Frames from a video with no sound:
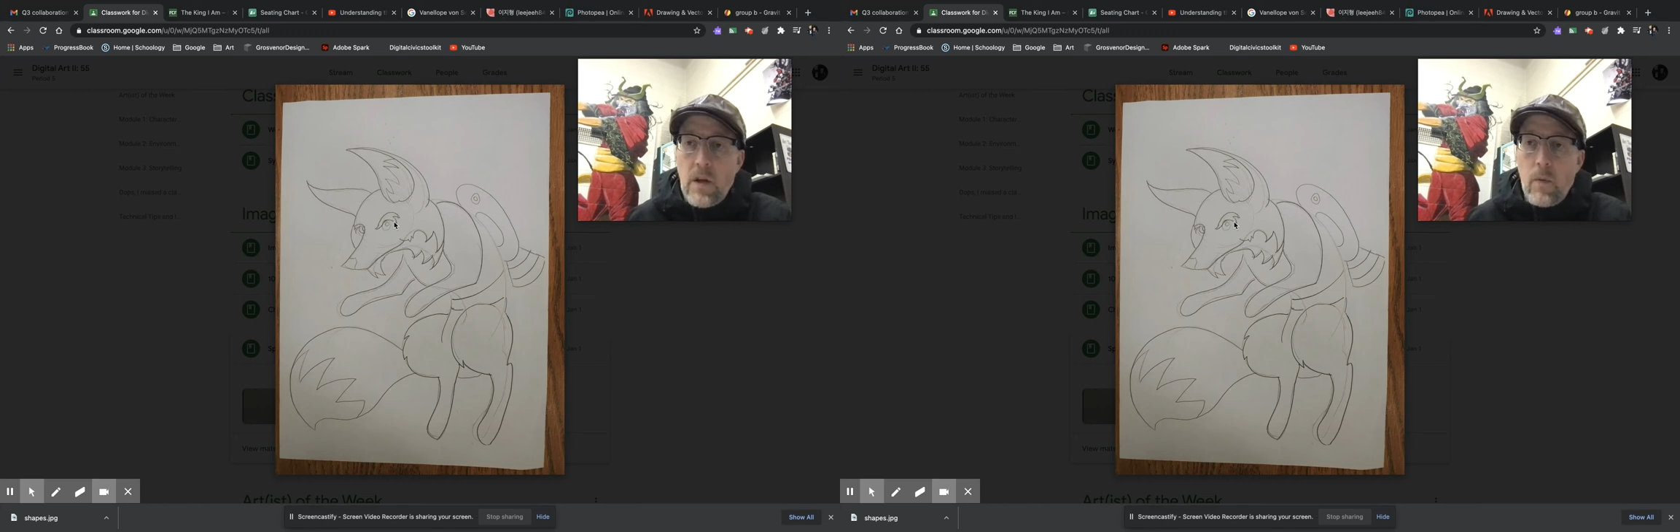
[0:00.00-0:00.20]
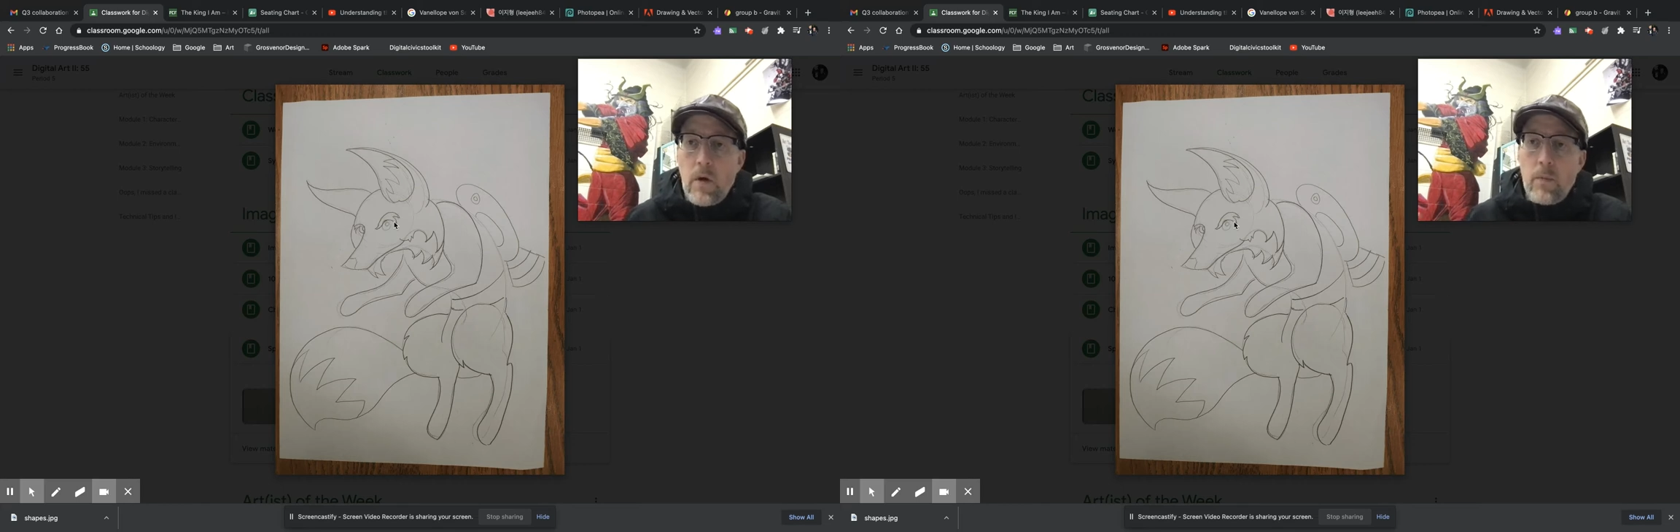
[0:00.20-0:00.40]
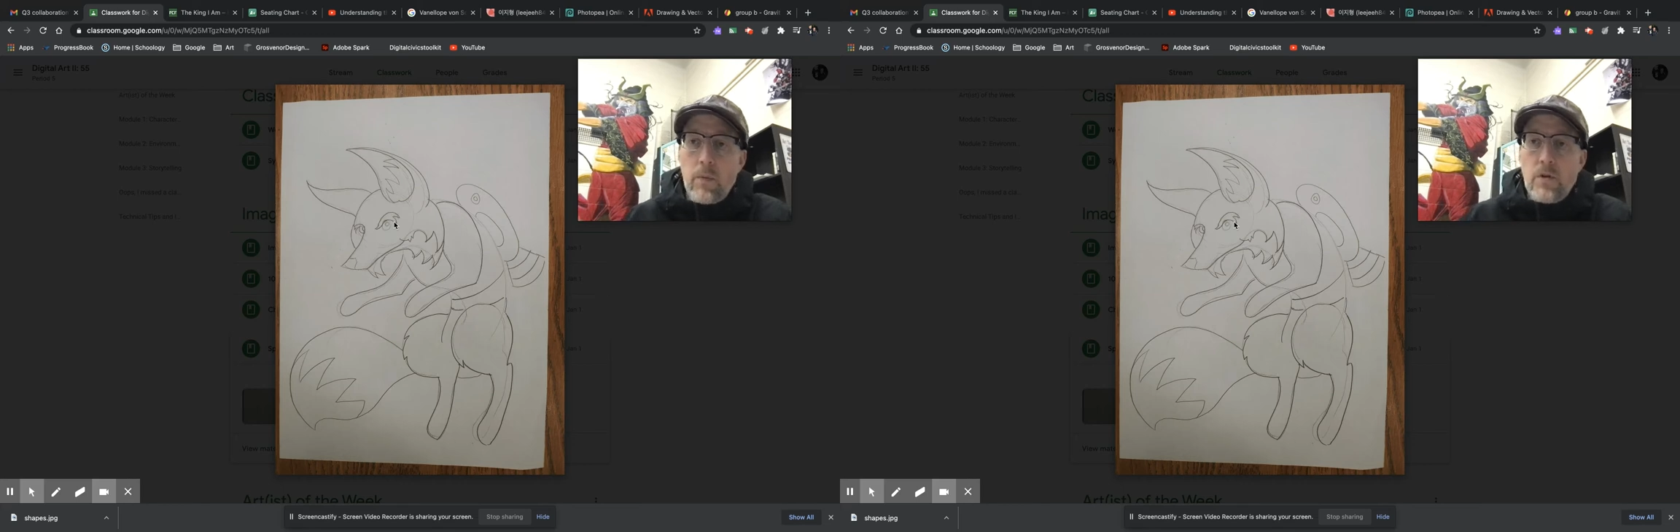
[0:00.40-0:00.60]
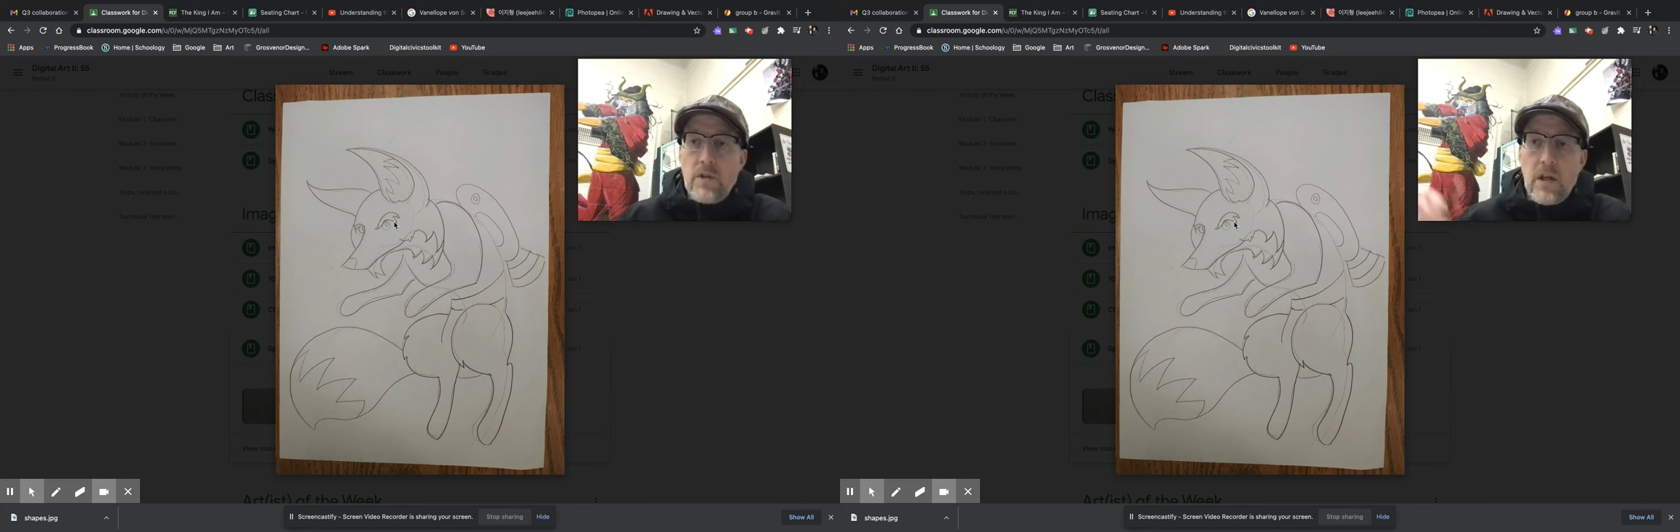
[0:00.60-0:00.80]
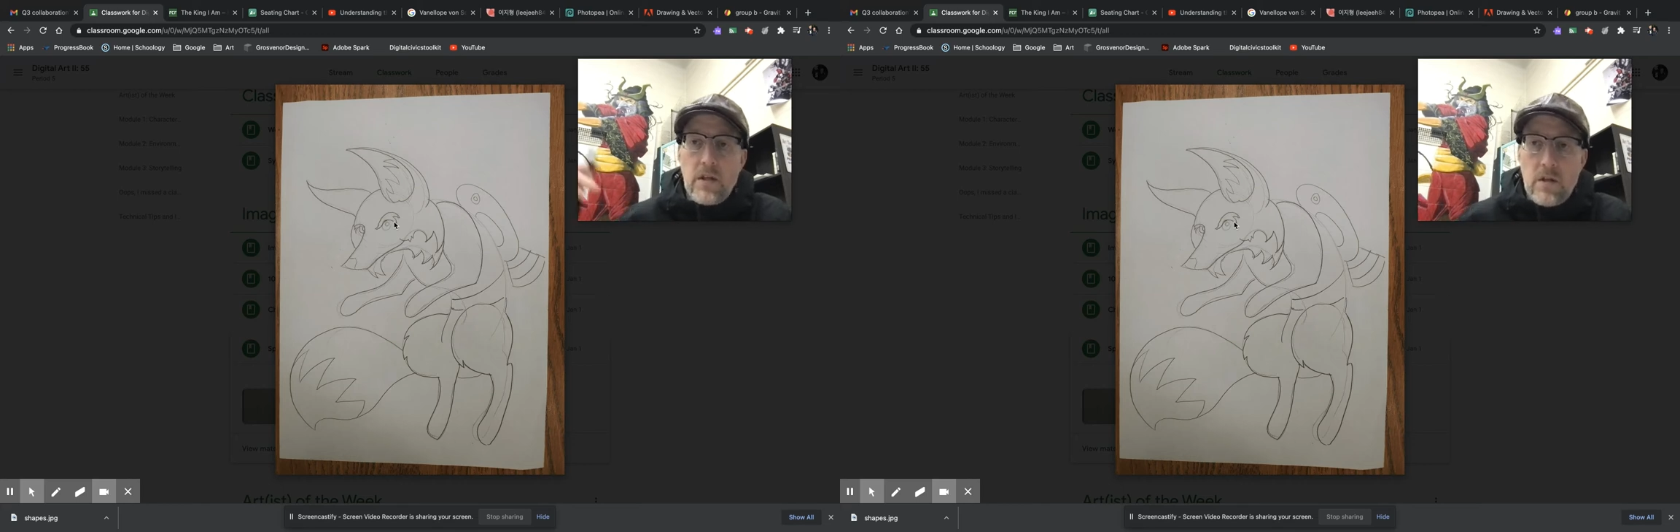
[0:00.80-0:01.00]
I want to
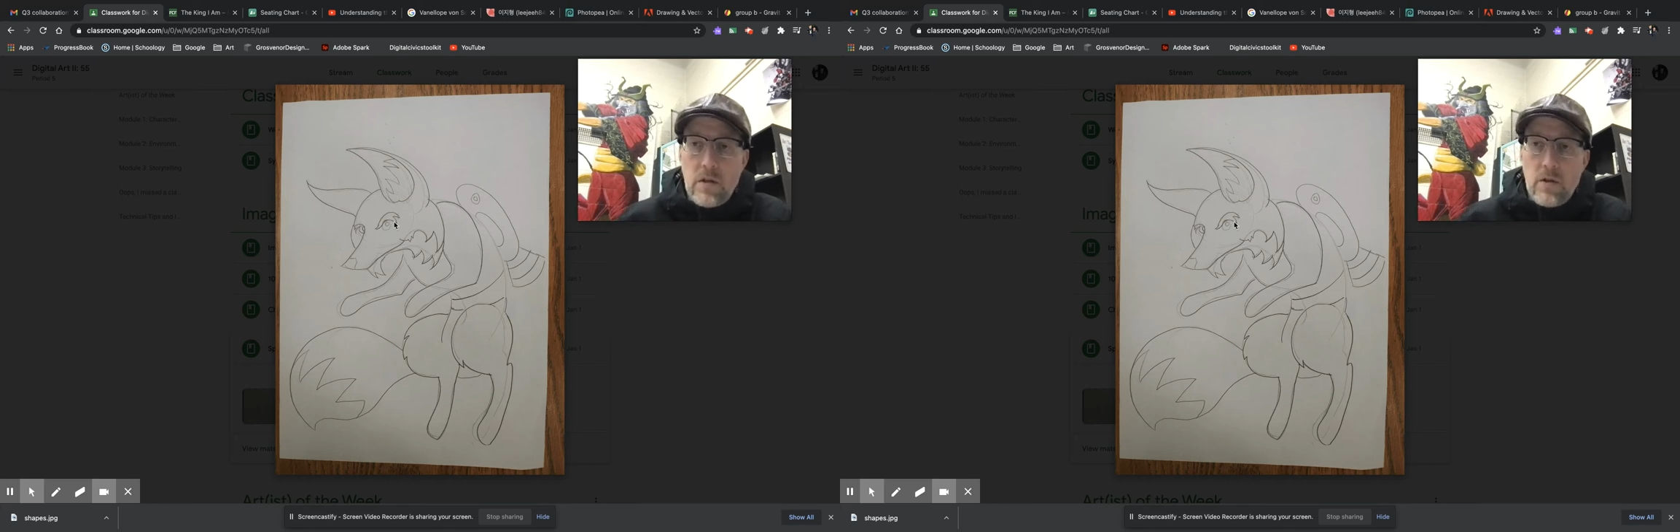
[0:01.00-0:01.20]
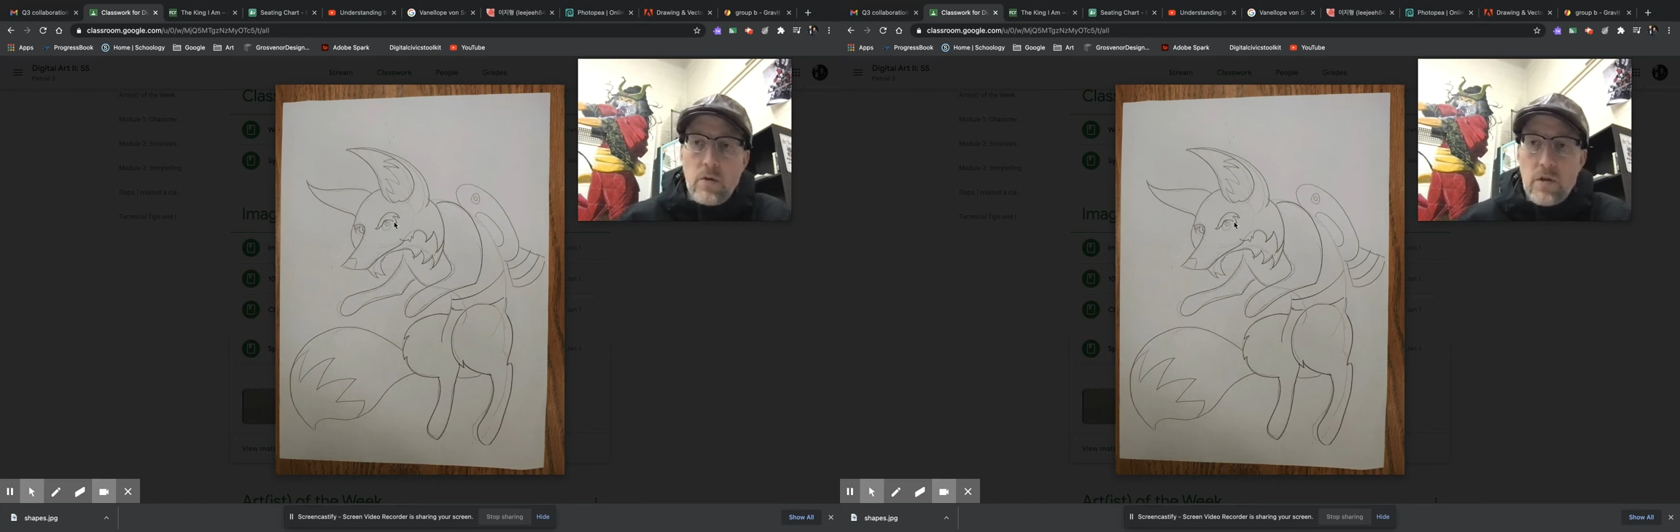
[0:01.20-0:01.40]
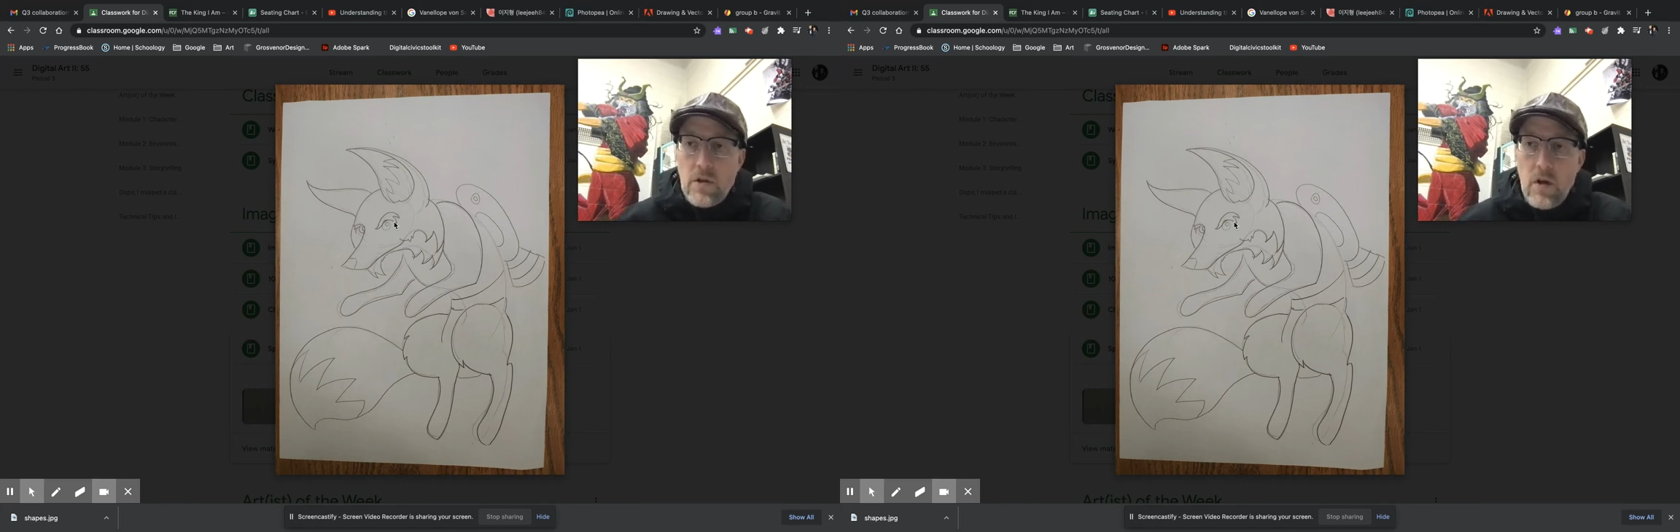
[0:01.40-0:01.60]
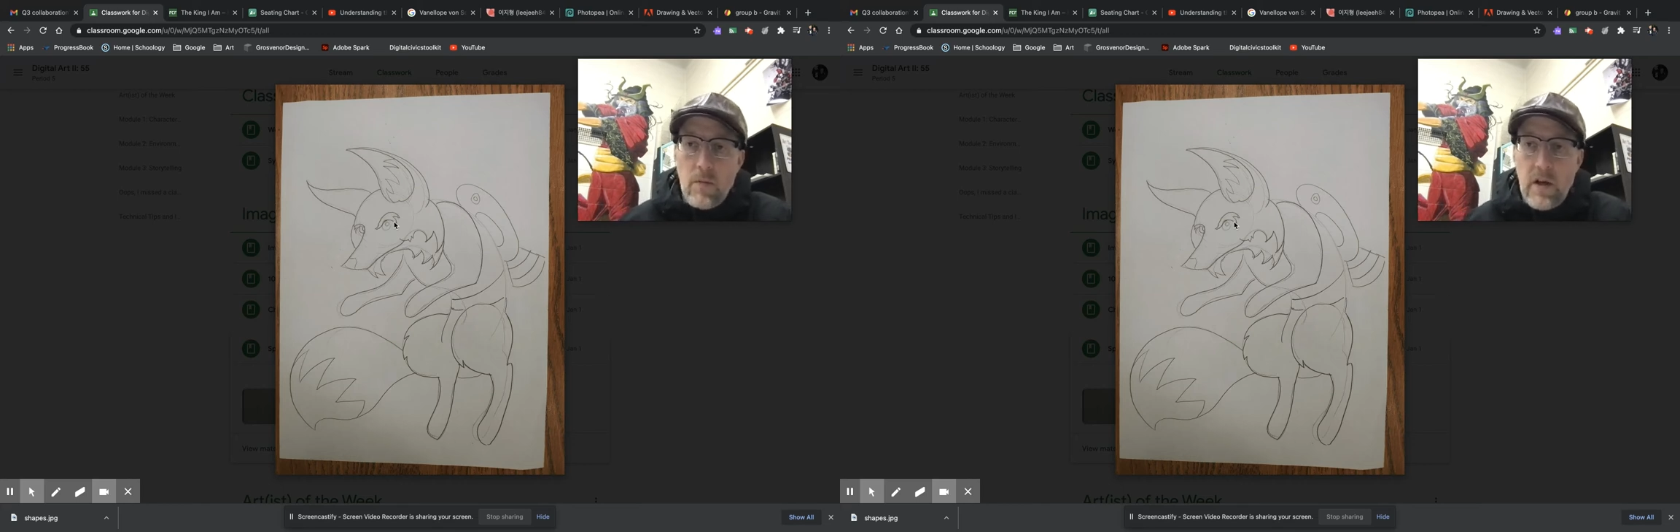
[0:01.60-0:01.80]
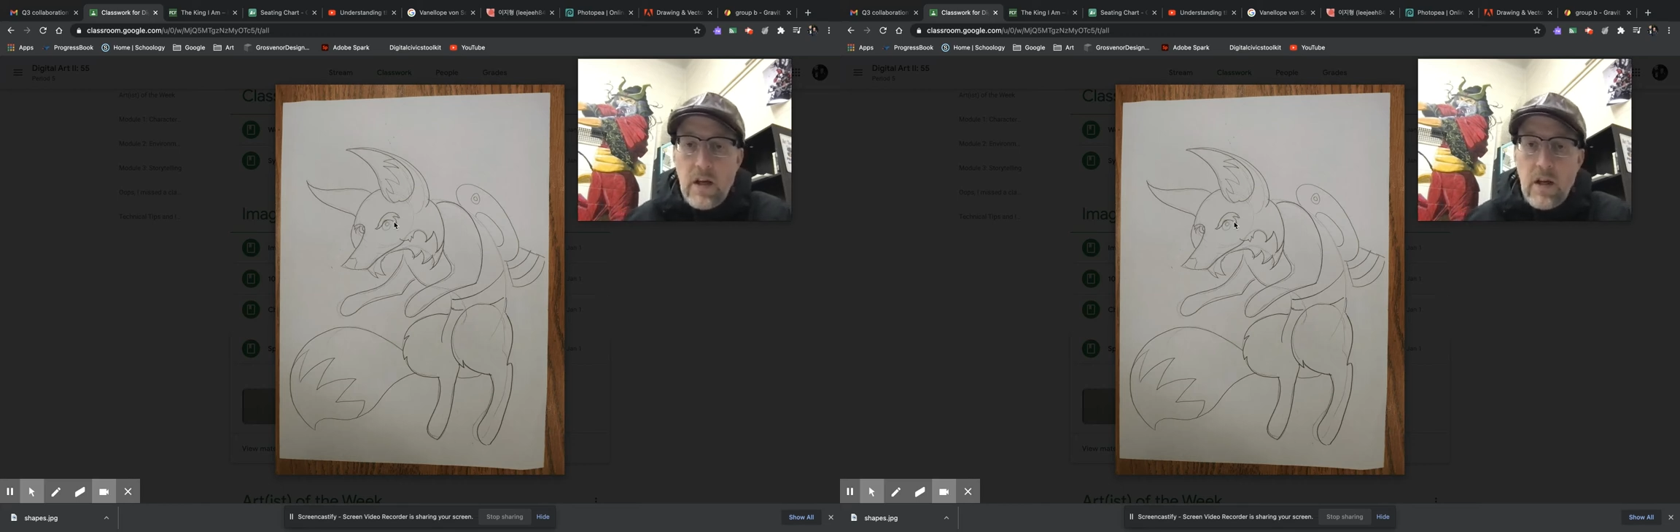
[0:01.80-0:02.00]
proceed to start
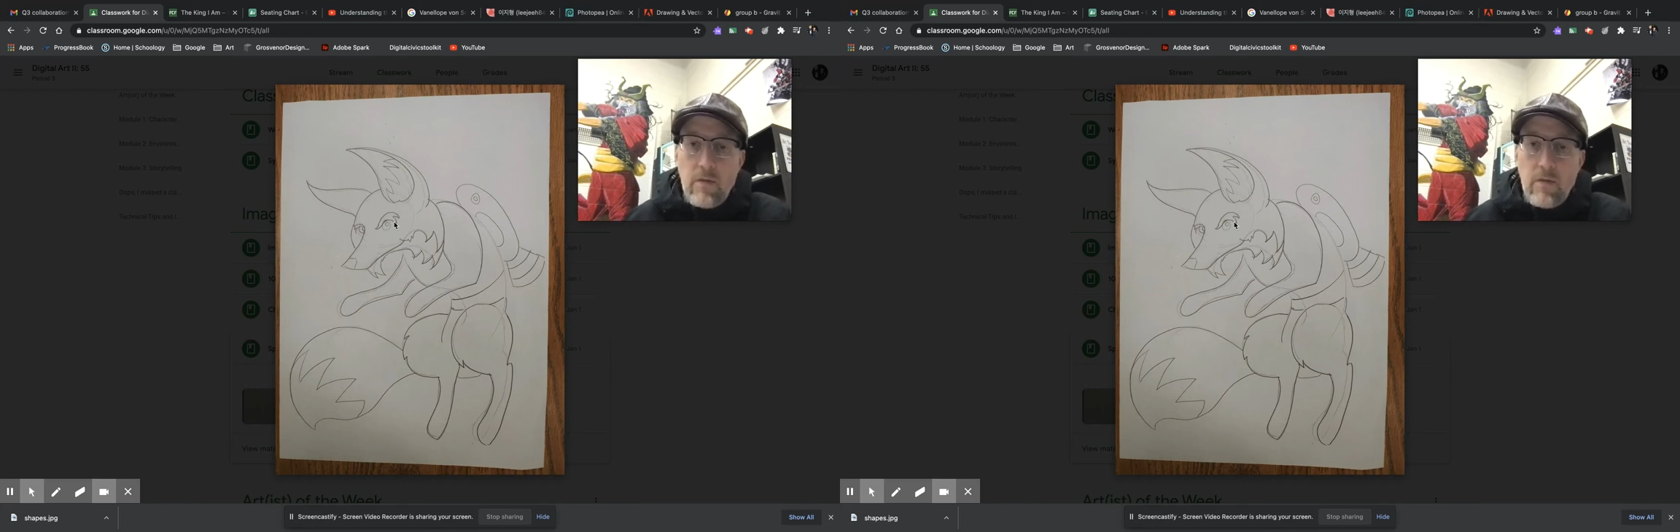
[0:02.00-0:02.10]
making a